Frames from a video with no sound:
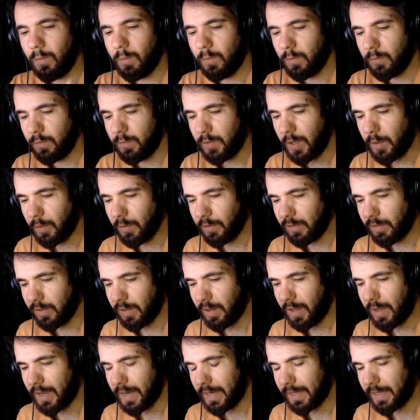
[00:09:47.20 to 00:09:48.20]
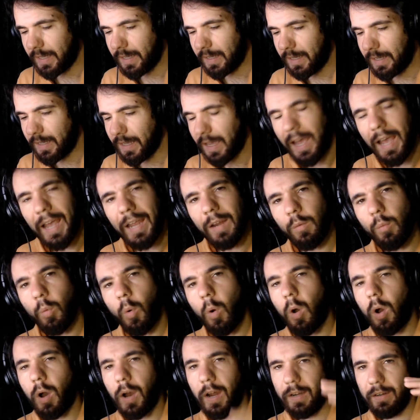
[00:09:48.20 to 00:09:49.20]
there was like 8
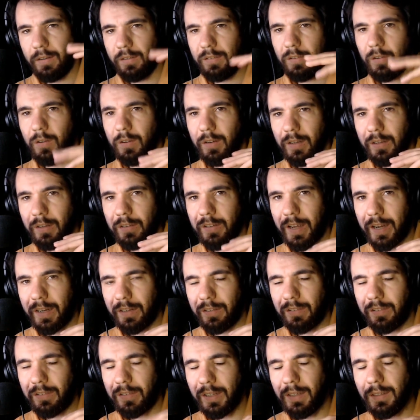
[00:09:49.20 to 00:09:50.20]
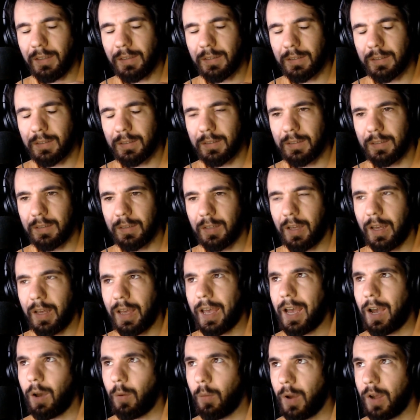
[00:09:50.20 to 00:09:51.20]
wines on the tasting.
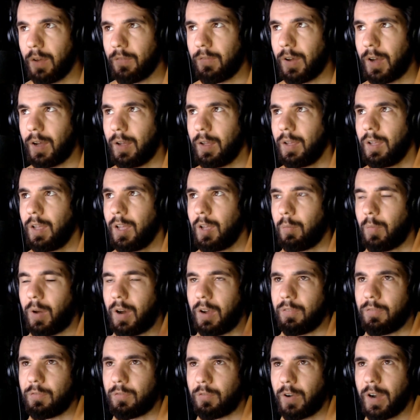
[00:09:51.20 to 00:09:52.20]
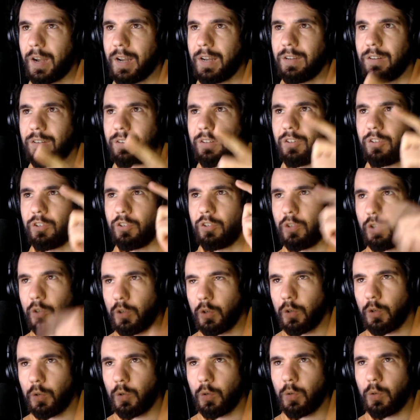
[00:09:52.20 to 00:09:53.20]
However, my friend
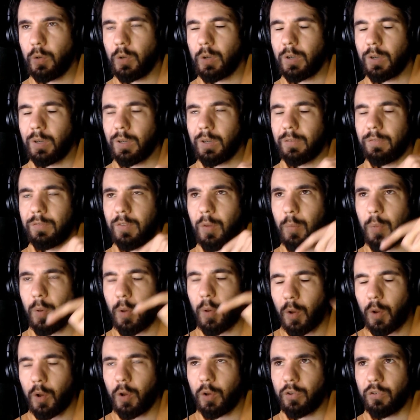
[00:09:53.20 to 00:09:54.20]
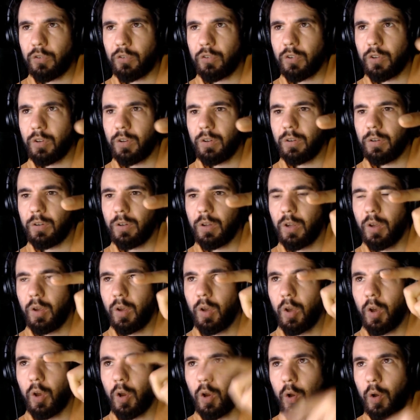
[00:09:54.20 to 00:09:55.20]
knew the person
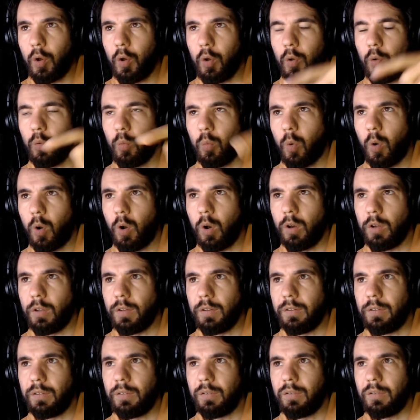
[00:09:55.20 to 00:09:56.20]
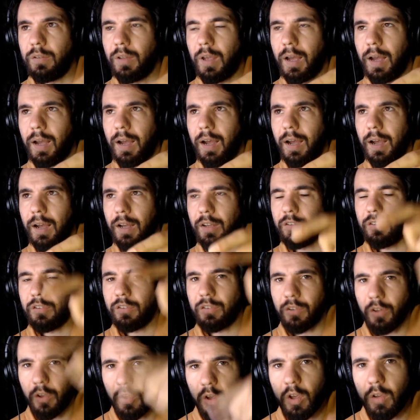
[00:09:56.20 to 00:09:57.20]
who was
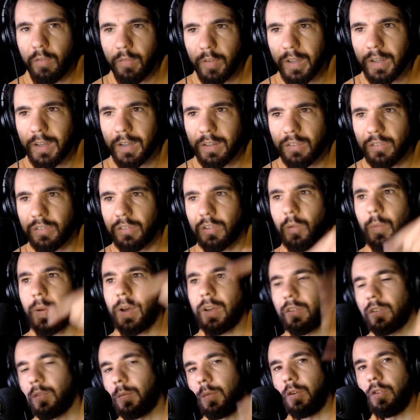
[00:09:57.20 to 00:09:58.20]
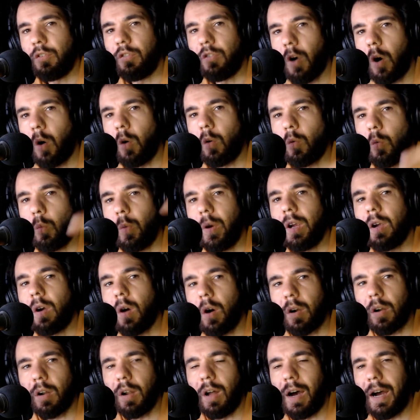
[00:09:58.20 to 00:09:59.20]
serving us. So as a result, we
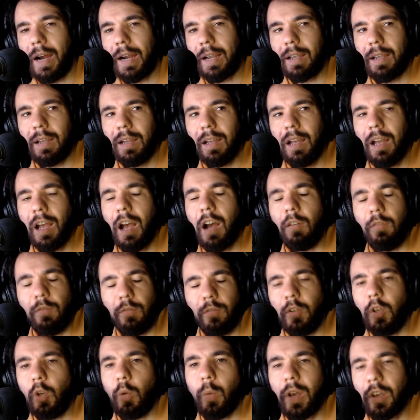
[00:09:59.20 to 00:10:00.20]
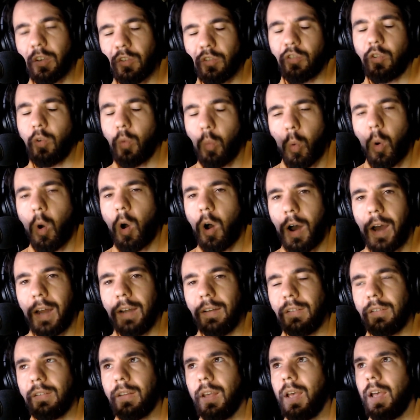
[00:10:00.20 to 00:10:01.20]
got like a few extra
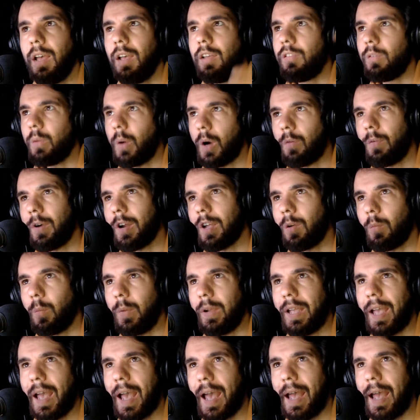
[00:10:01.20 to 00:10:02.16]
wines. So I reckon we